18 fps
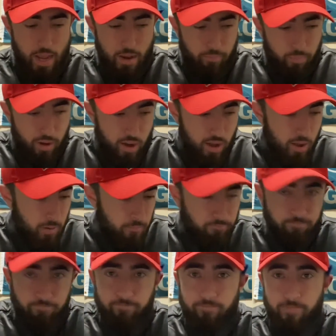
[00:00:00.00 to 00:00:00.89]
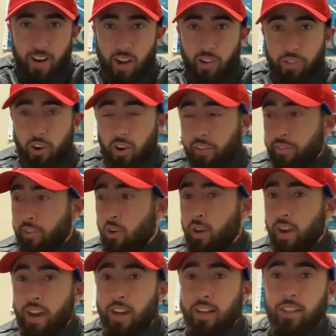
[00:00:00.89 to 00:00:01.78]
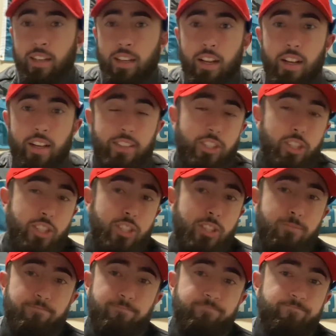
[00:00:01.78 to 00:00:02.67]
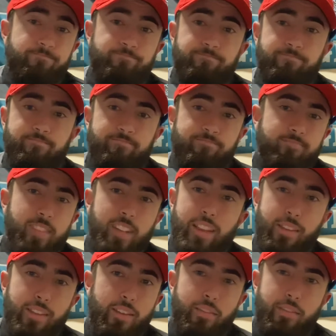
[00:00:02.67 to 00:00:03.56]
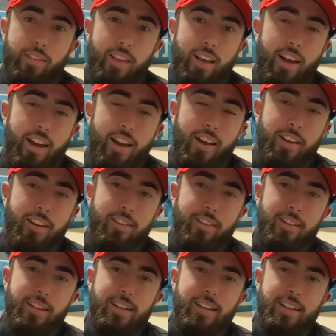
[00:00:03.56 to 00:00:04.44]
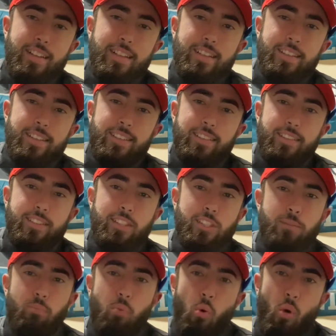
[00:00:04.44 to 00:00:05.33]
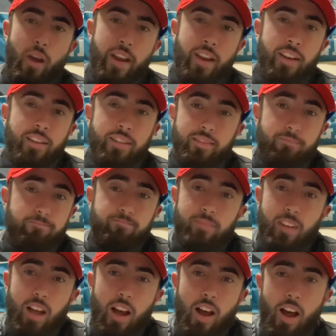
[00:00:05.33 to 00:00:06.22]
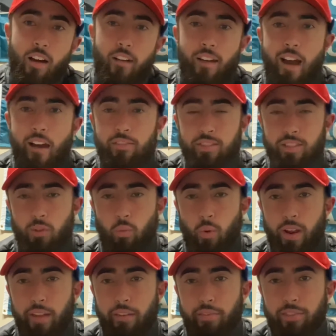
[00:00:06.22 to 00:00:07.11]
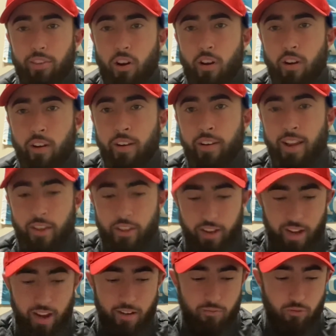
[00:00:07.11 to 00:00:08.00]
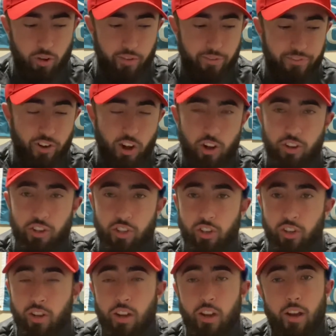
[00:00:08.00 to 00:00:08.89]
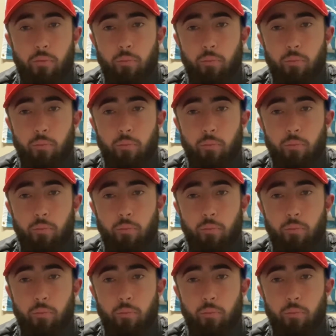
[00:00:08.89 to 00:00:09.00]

But um, final thoughts though, kind of just it's just uh, disappointing. Uh, obviously the way they started, now they kind of really faltered.